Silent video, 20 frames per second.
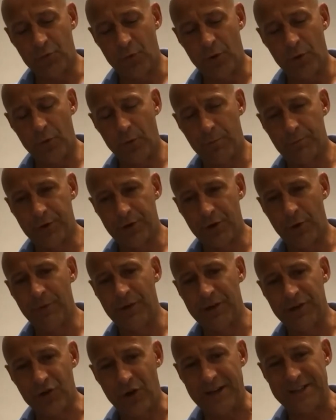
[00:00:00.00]
we were
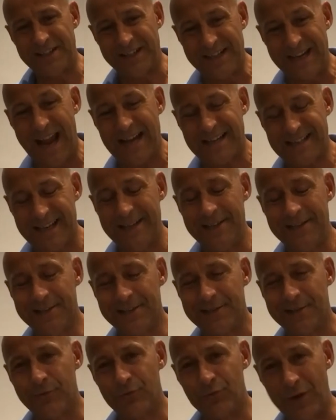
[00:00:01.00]
predominantly trying to get
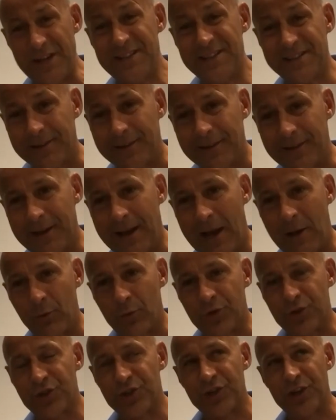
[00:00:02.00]
into recently, I
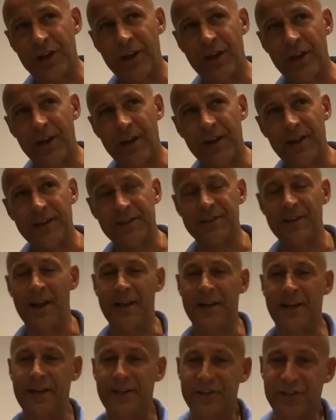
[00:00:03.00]
would say, is
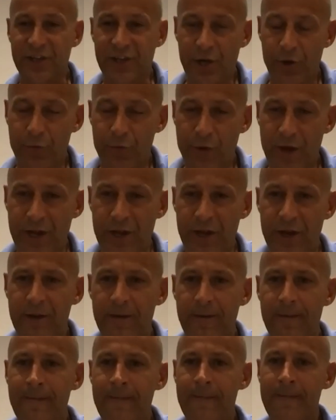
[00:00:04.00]
like into Korea,
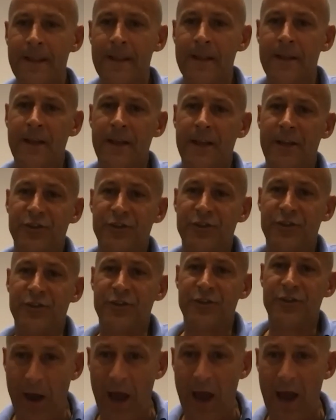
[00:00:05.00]
to
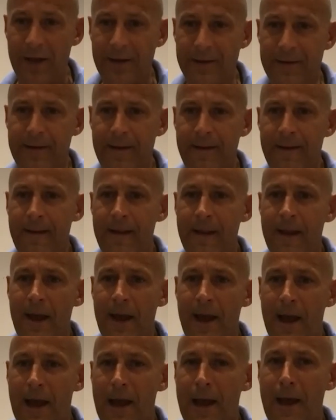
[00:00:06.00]
Japan,
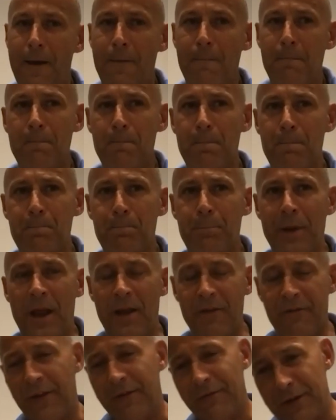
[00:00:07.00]
but I
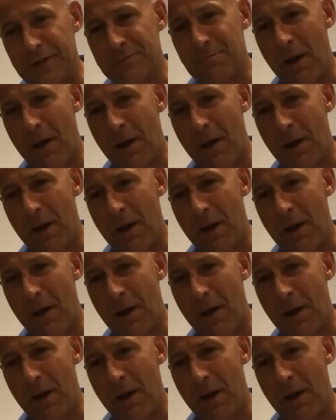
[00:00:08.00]
think these